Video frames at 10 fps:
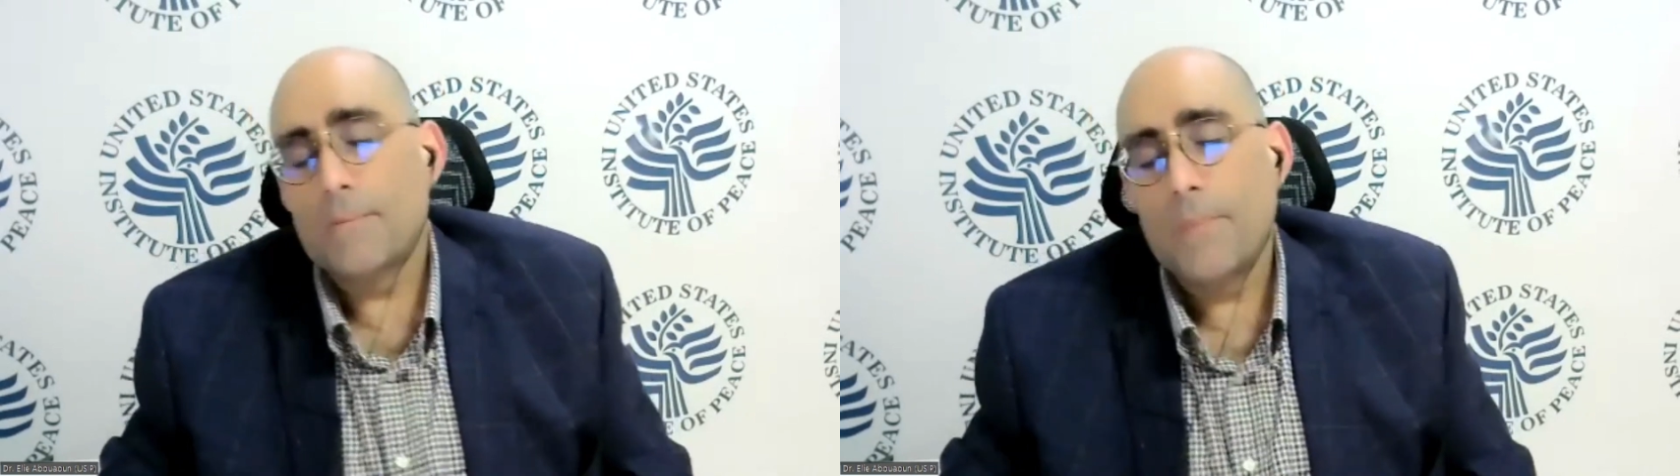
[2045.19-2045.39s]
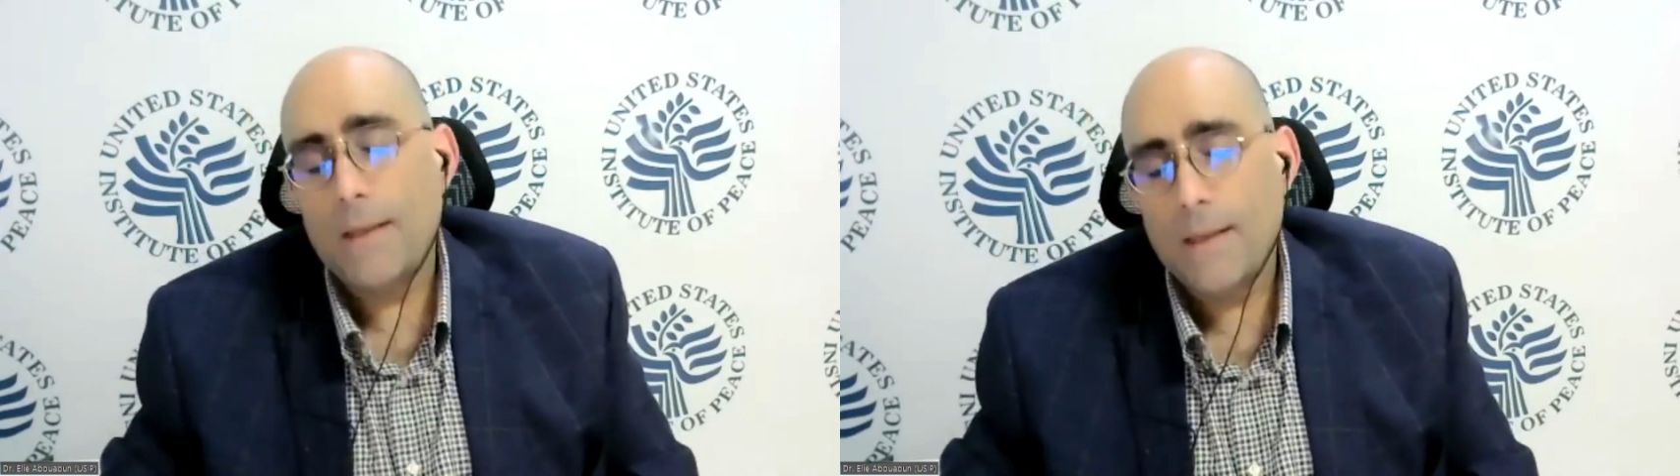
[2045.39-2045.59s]

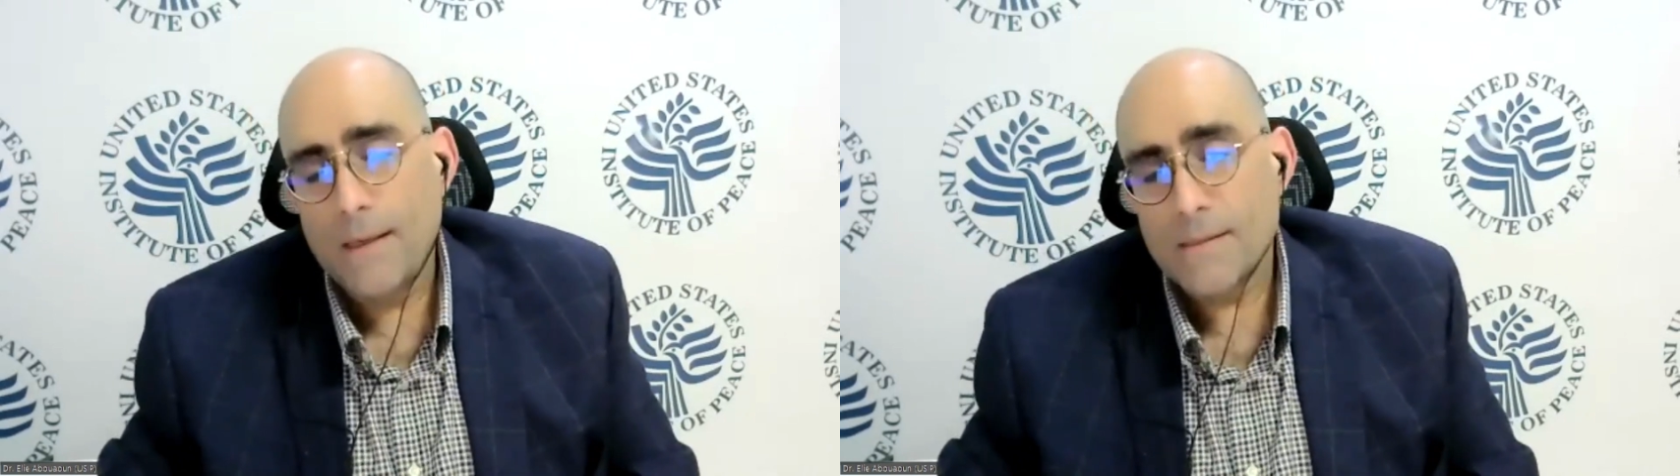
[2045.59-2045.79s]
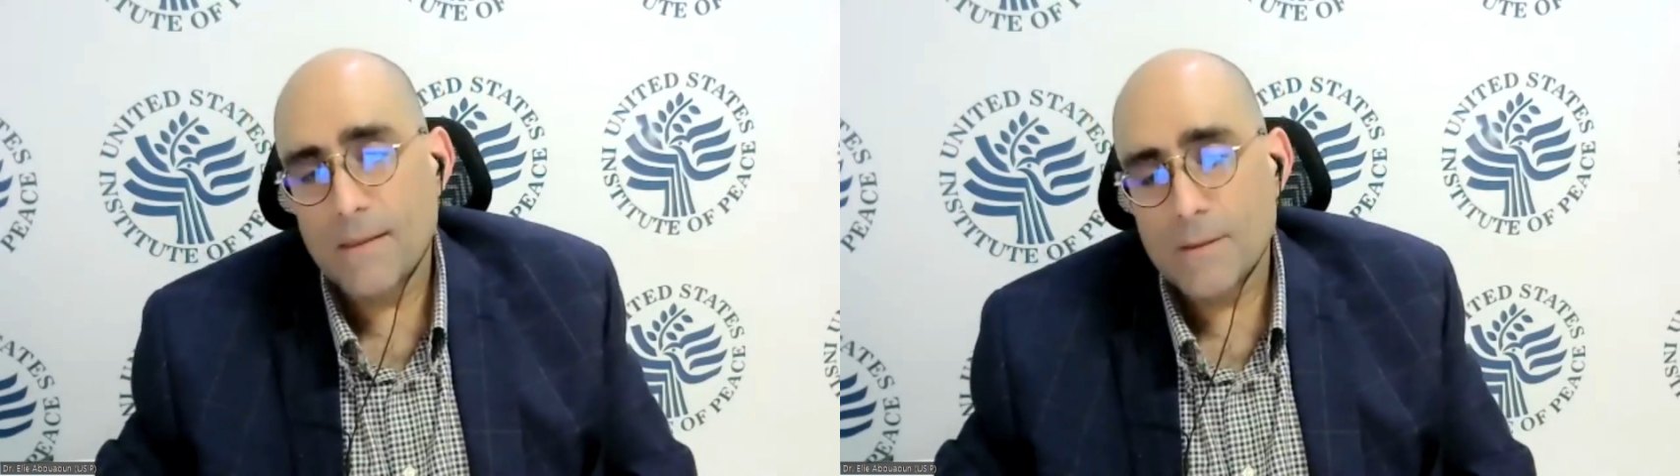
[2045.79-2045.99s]
many
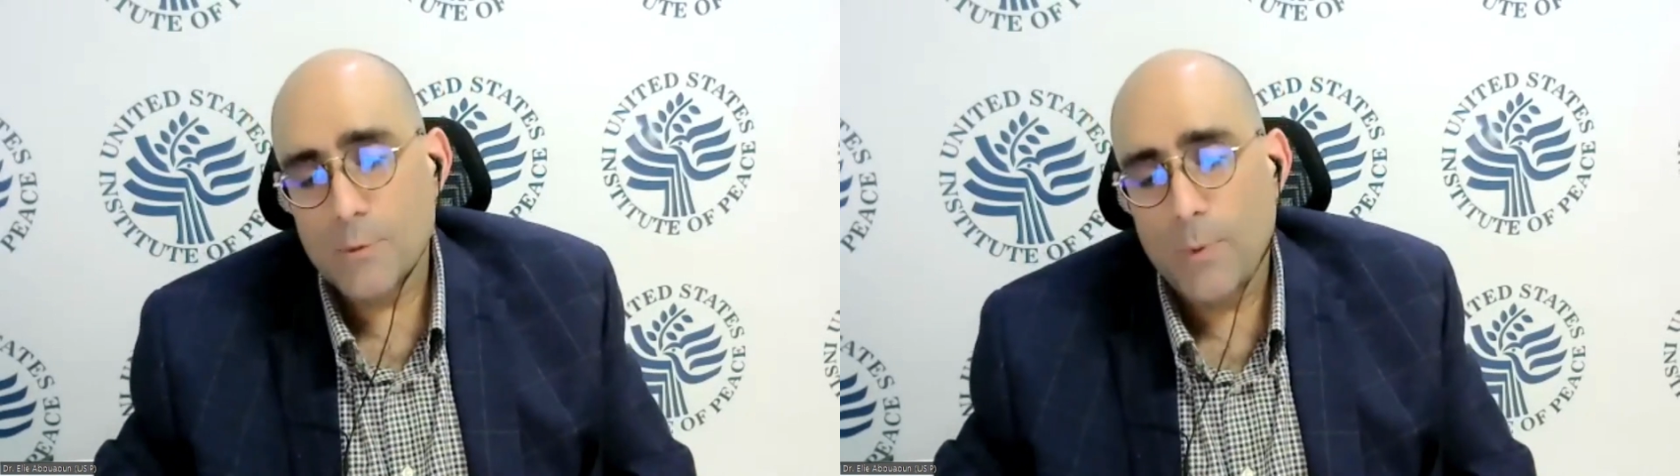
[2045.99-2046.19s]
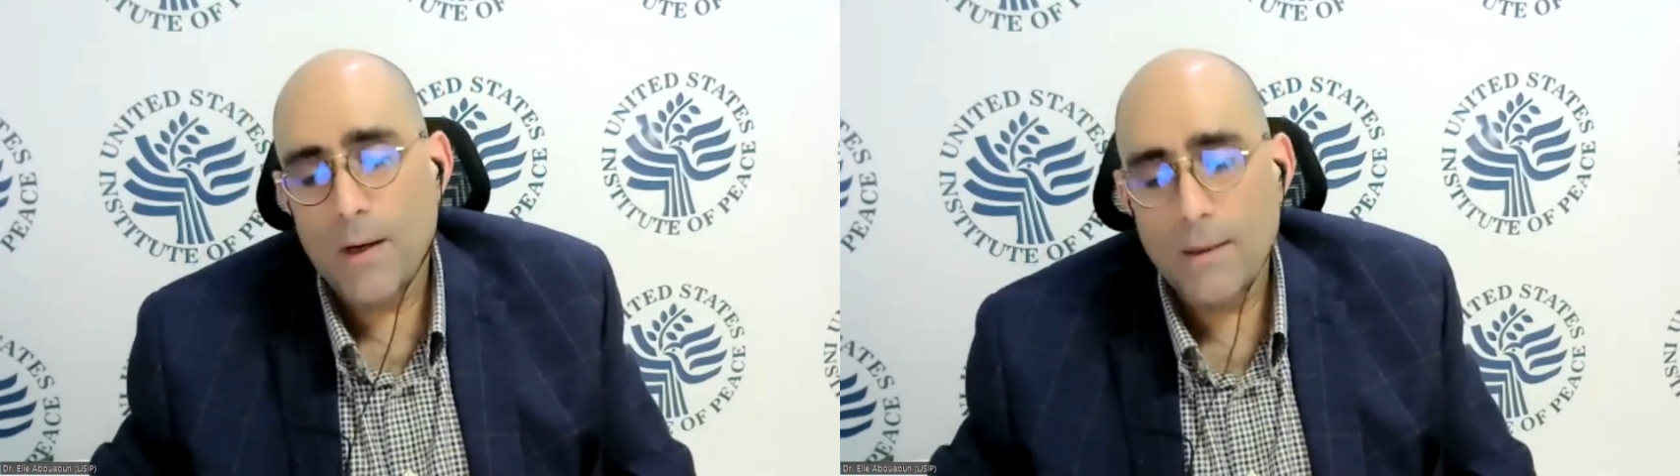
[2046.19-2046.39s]
reasons
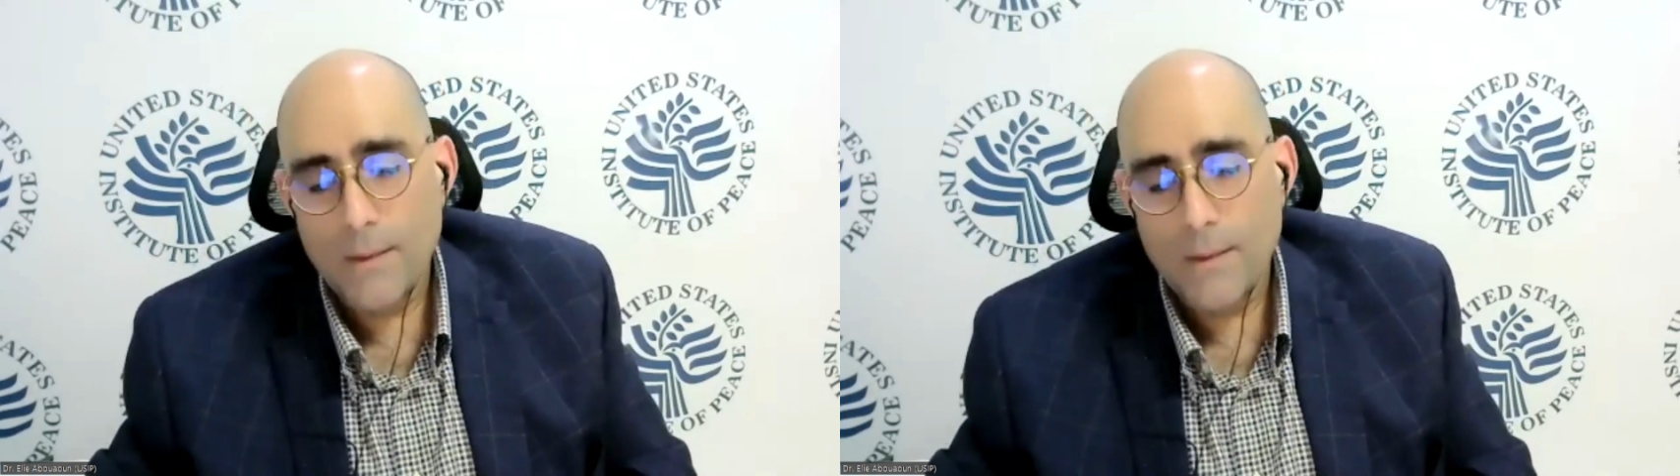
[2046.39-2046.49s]
why the